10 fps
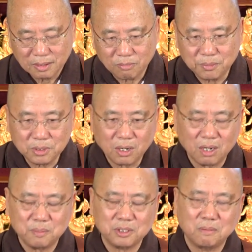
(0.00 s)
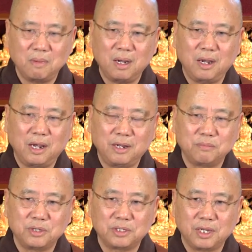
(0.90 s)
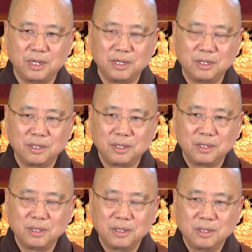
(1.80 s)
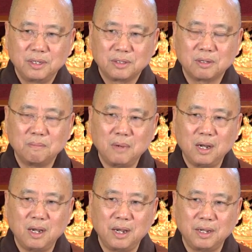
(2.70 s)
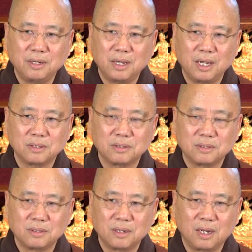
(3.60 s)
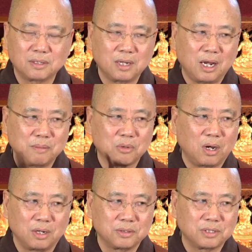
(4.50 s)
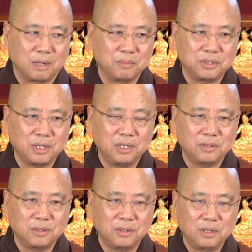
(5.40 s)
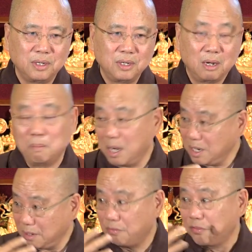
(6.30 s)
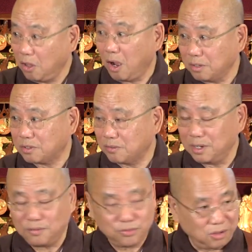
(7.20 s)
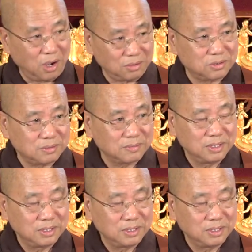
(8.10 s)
When we talk about the mind, we say the mind has a time concept. It's either a mind of thoughts, right? Thoughts